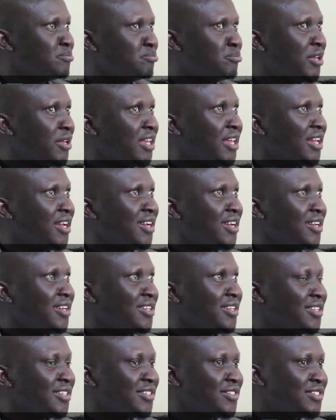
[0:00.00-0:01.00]

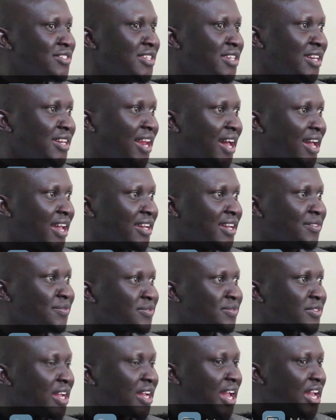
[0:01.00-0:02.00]
being seen like
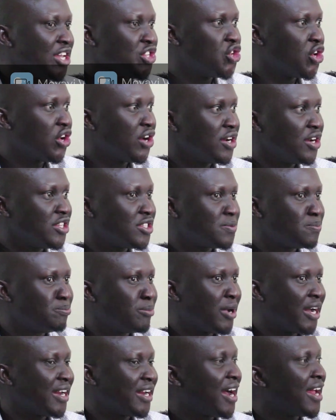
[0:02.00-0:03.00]
a journalist
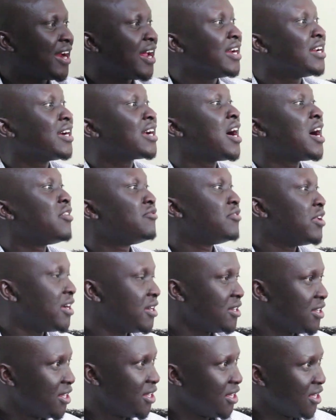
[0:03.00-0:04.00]
but an
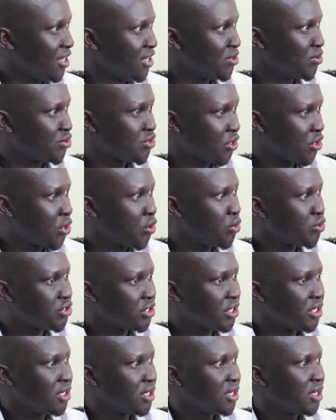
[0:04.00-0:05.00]
undercover,
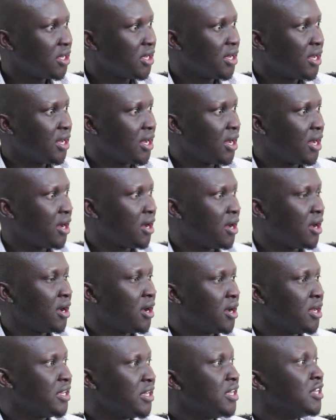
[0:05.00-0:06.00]
security
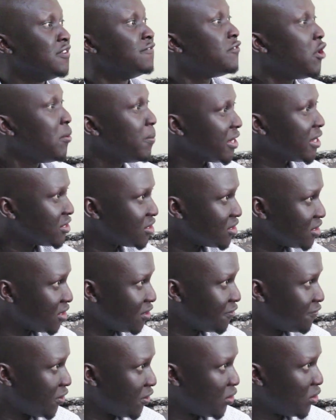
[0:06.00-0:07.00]
informant,
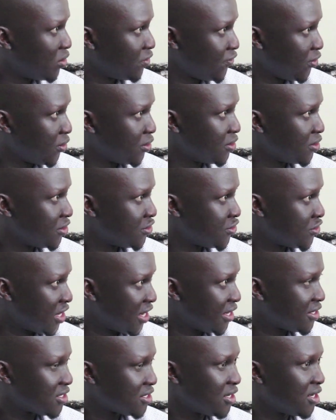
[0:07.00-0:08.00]
for
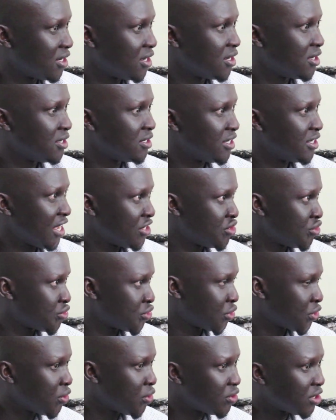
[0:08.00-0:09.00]
state national
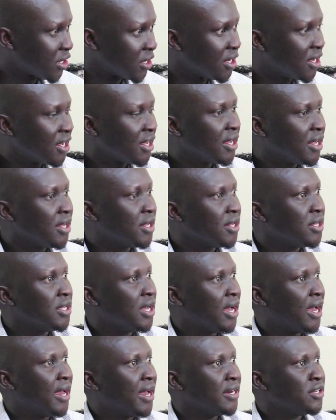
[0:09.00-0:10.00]
security.
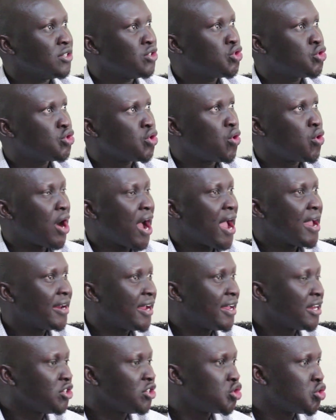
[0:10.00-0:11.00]
And so I
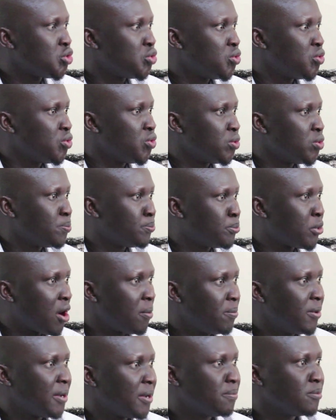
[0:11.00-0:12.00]
ran into
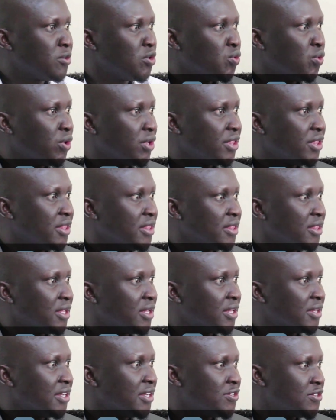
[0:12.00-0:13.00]
problem with
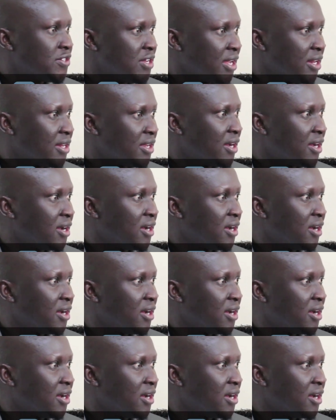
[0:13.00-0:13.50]
the state